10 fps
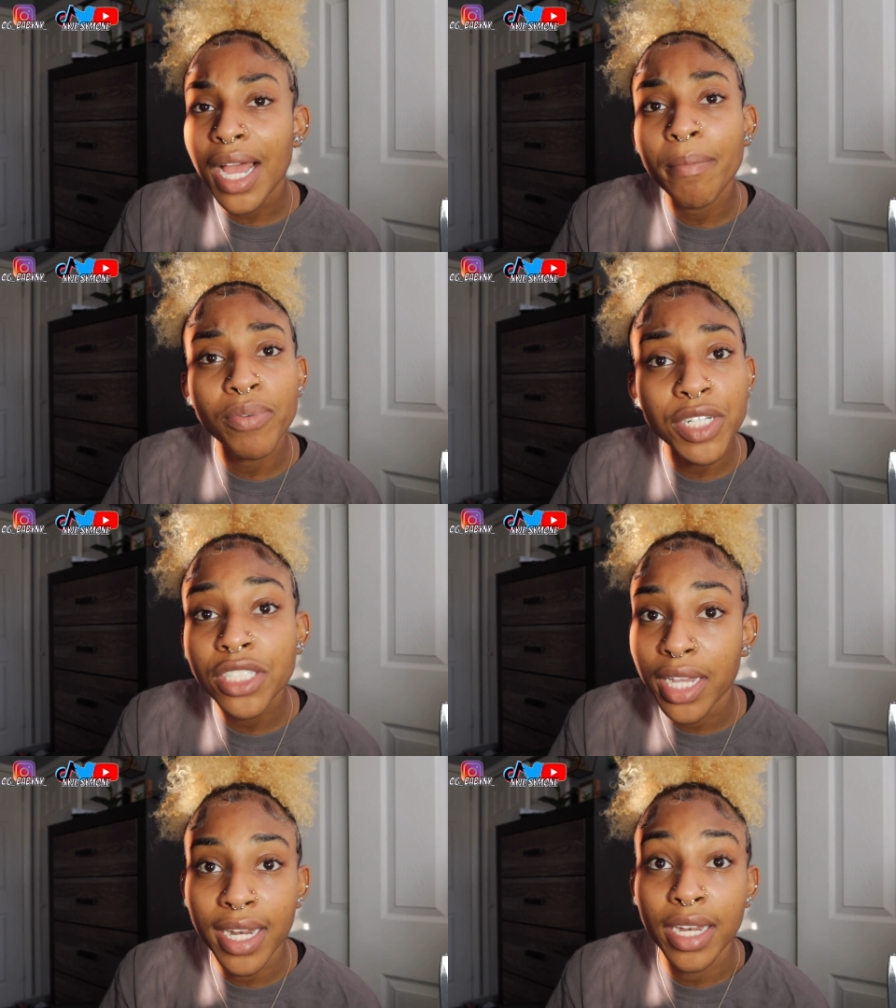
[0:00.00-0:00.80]
I
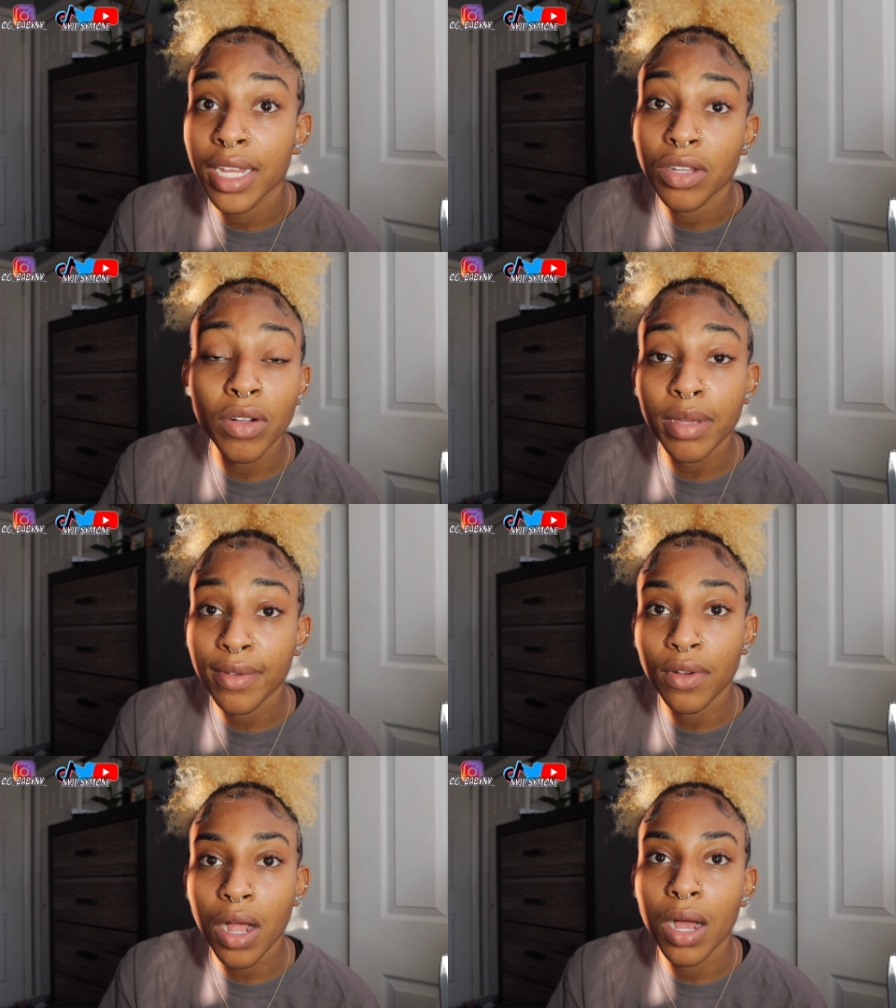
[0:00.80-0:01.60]
appreciated it, don't get me
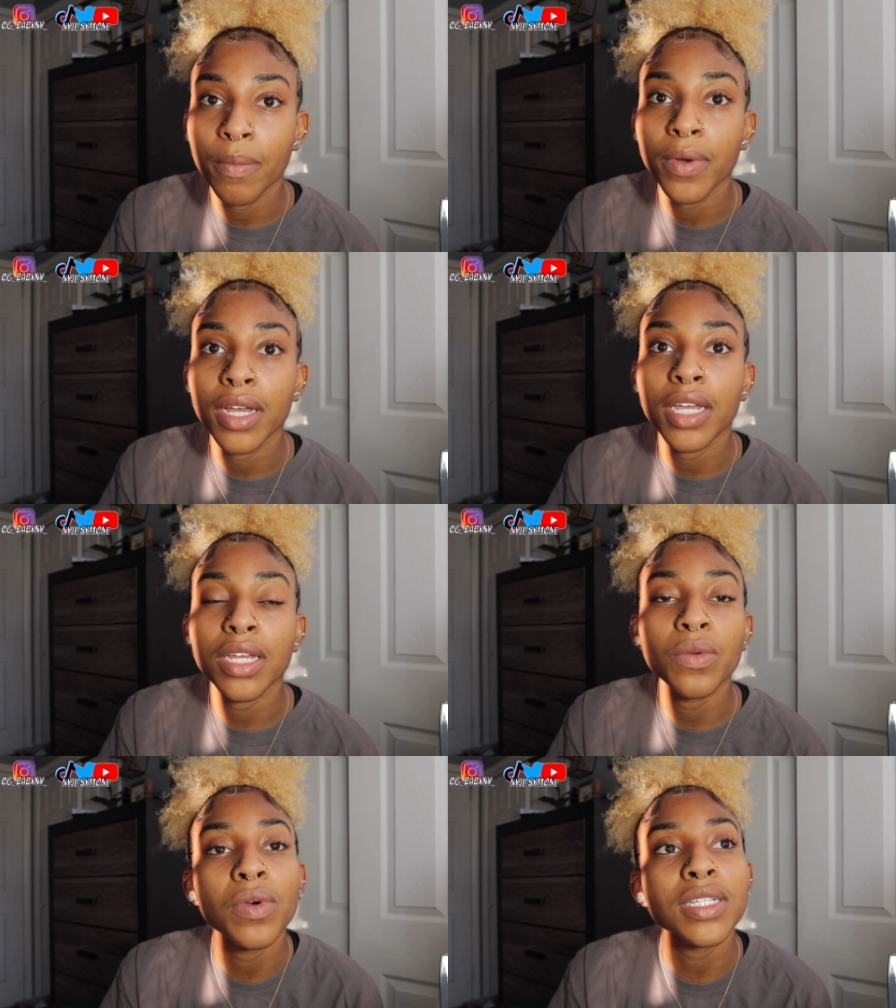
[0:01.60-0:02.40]
wrong, but
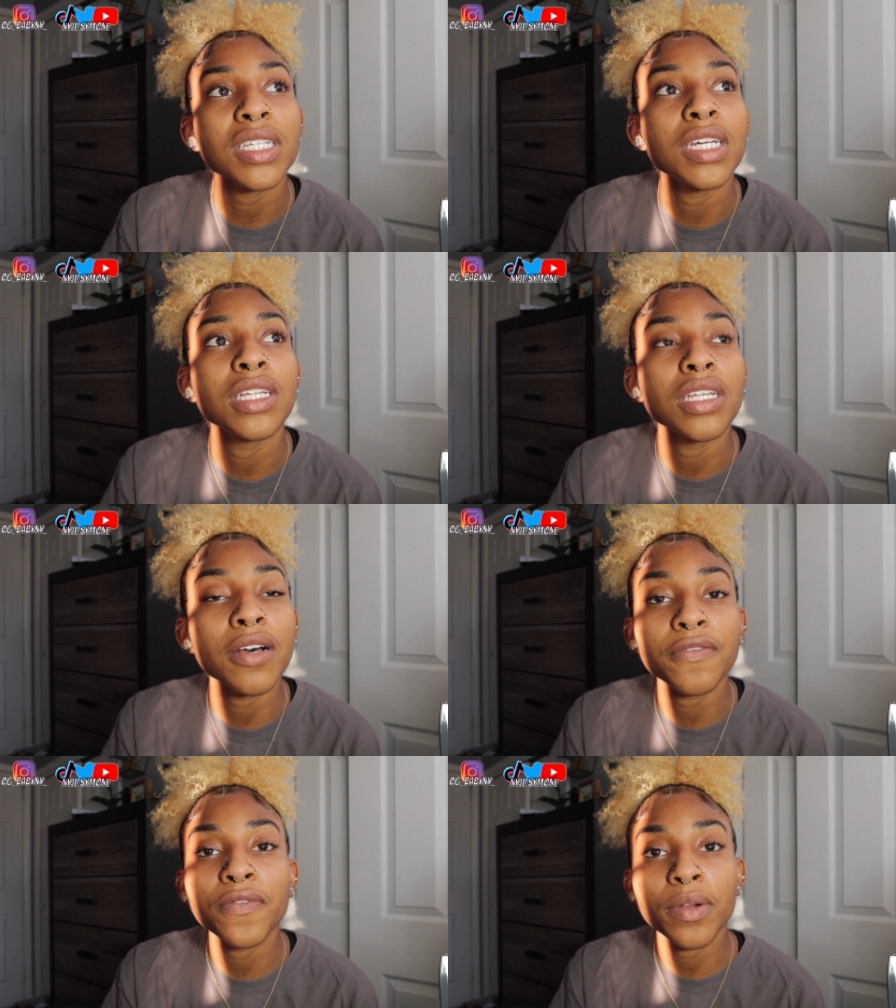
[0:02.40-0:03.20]
it wasn't
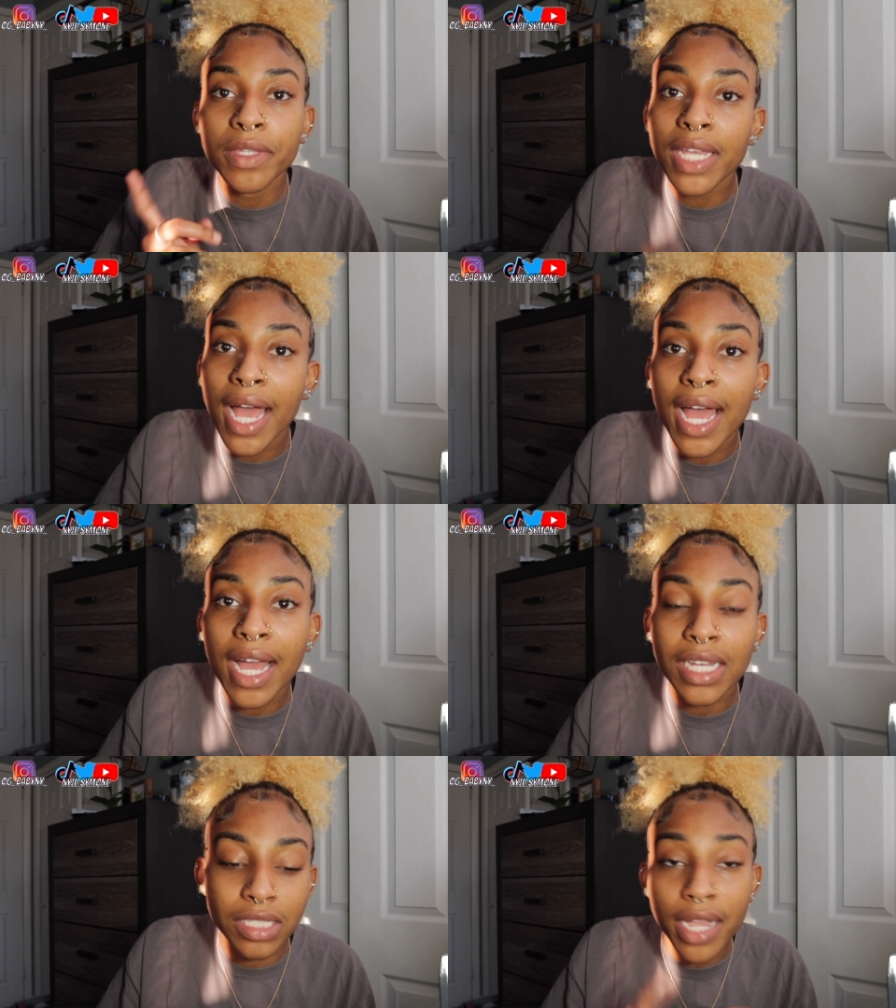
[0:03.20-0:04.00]
enough for
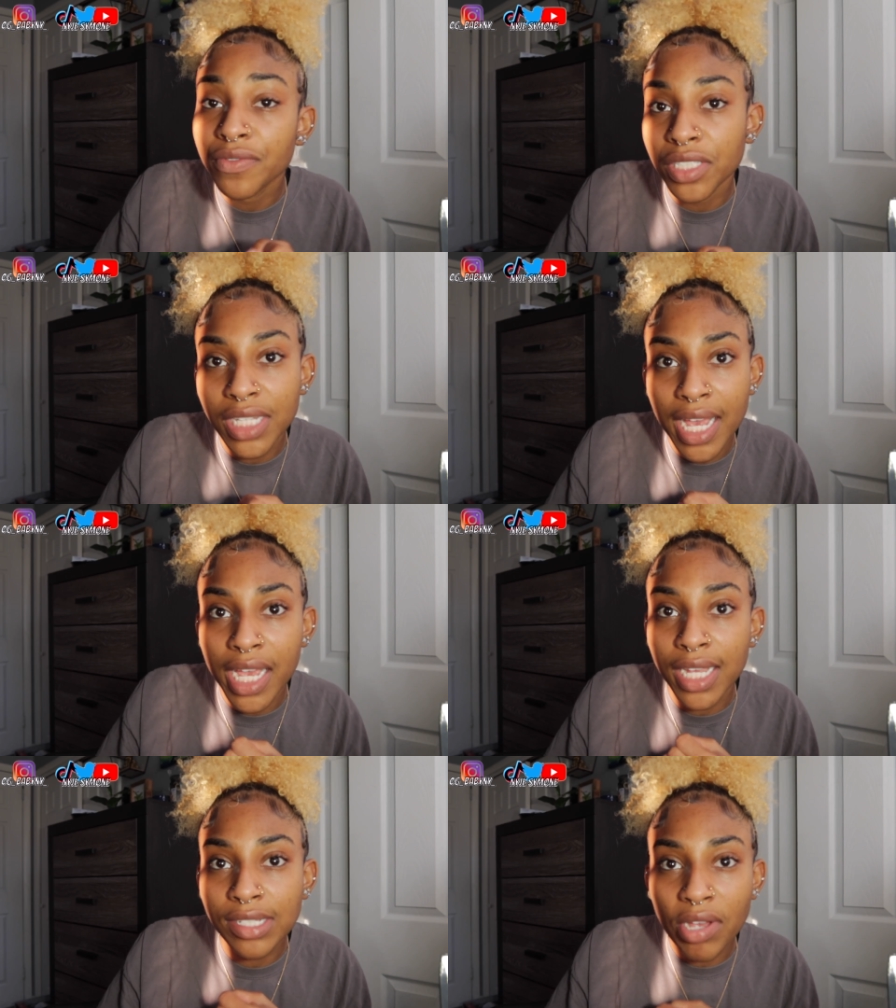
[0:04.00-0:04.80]
gas every
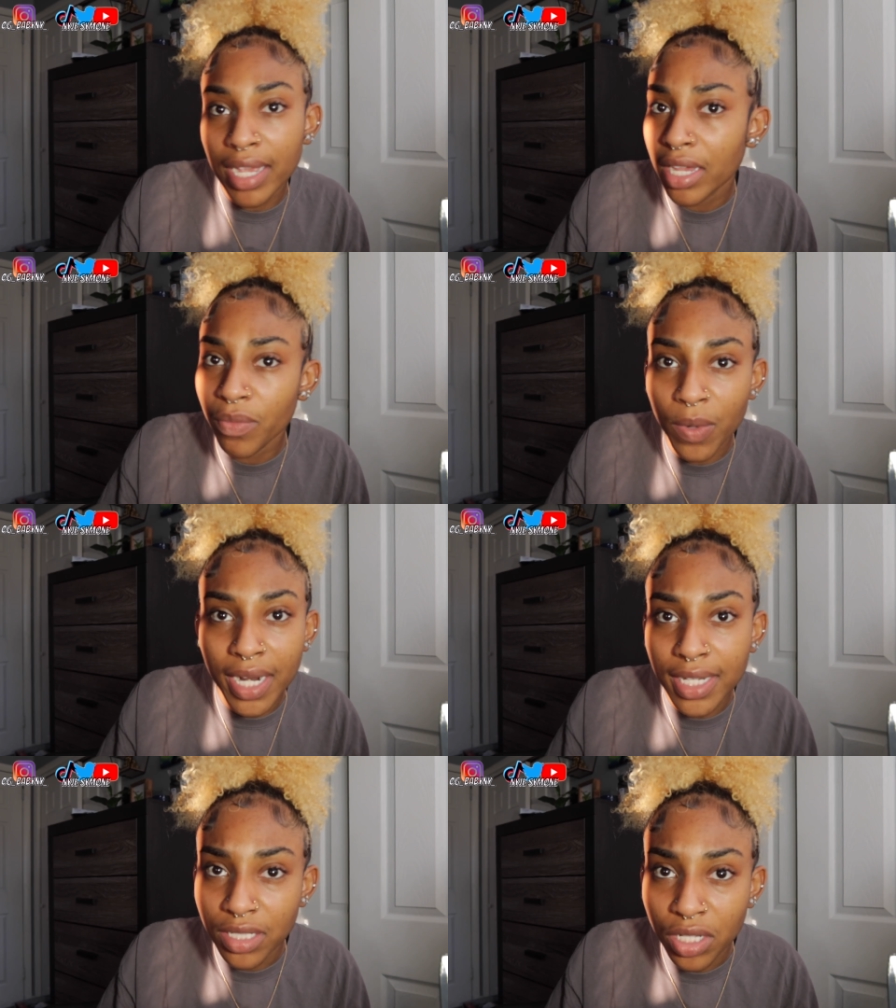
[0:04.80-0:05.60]
day so I get where I
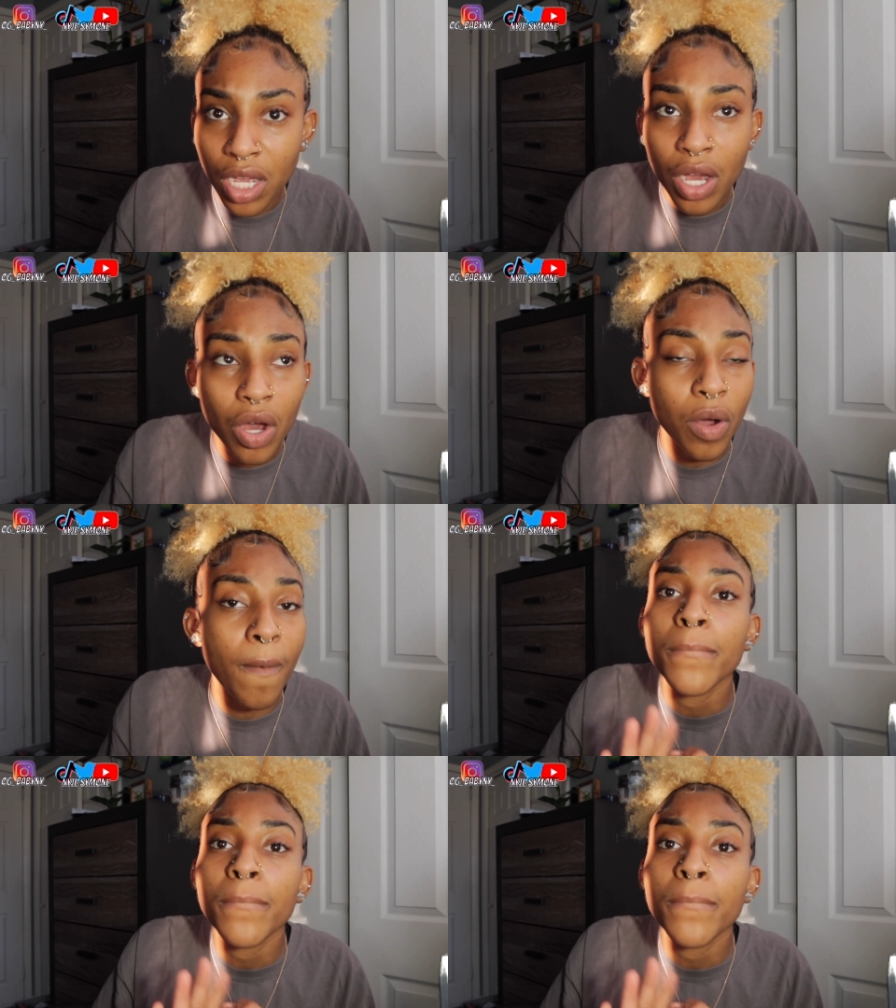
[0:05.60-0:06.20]
need to go,